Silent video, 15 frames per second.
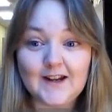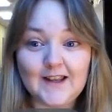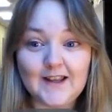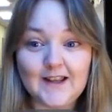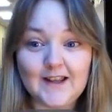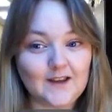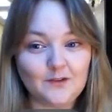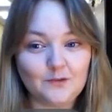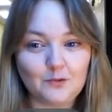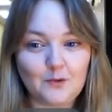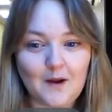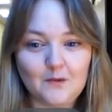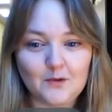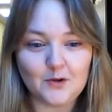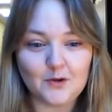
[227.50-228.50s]
linking
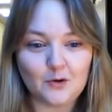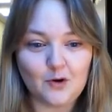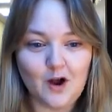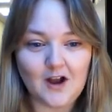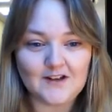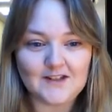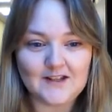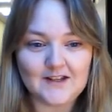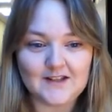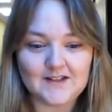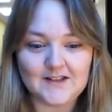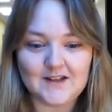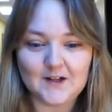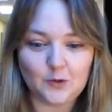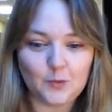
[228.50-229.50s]
throughout your
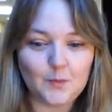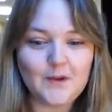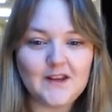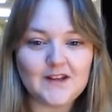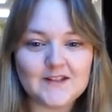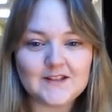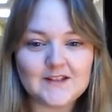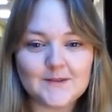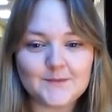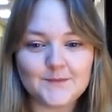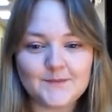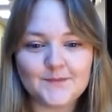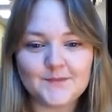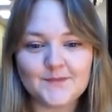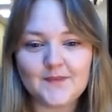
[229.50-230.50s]
ideas in your piece.
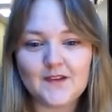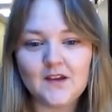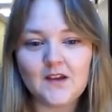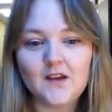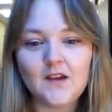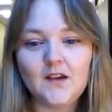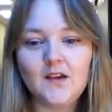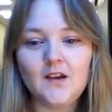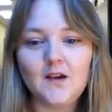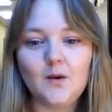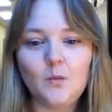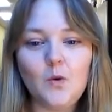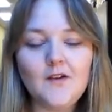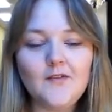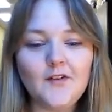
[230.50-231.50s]

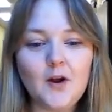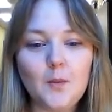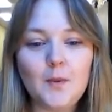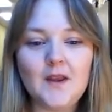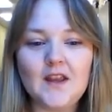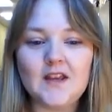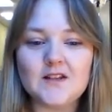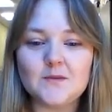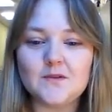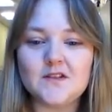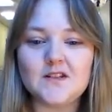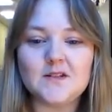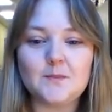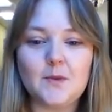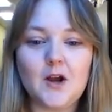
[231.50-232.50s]
What if our piece was
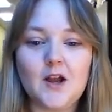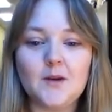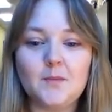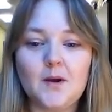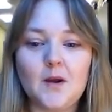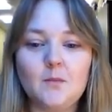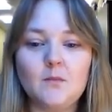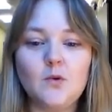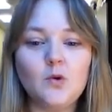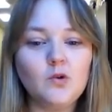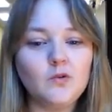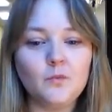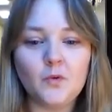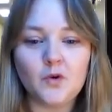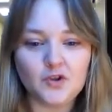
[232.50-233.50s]
inspired by
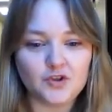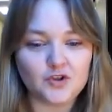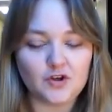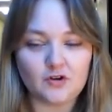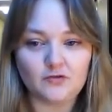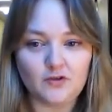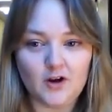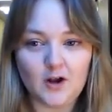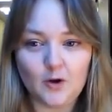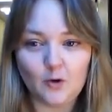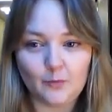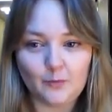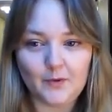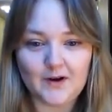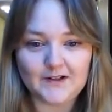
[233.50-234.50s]
more than one genre
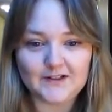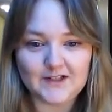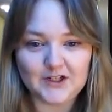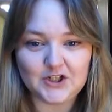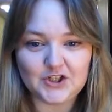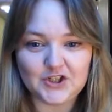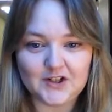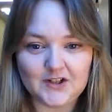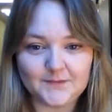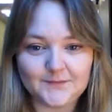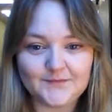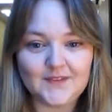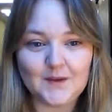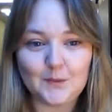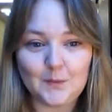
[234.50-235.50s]
or practitioner?
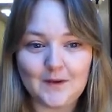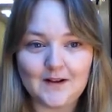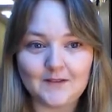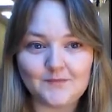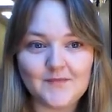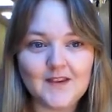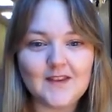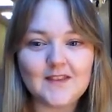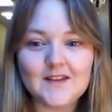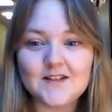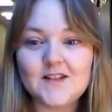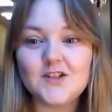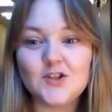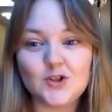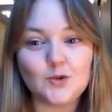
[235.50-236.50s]
Well,
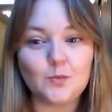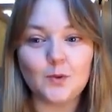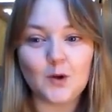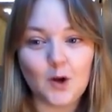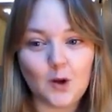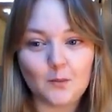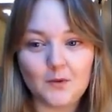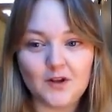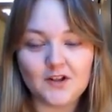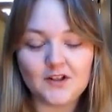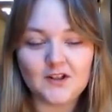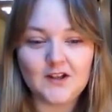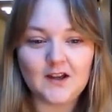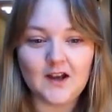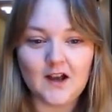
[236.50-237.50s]
this is super
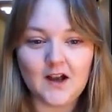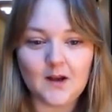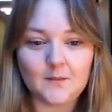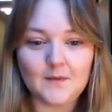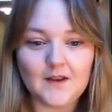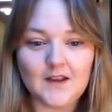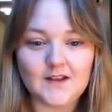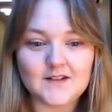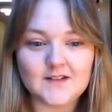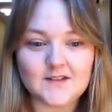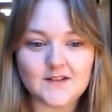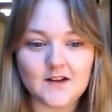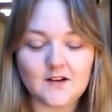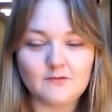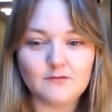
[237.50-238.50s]
common.
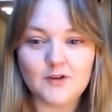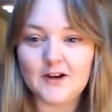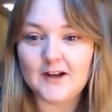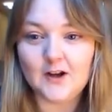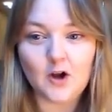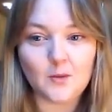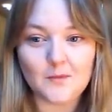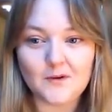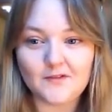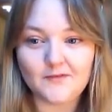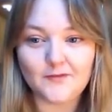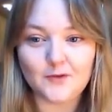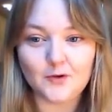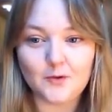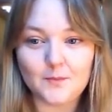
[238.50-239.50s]
It's really common
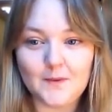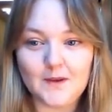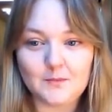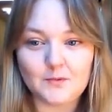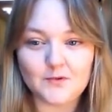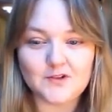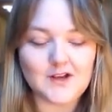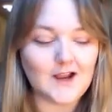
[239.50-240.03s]
for people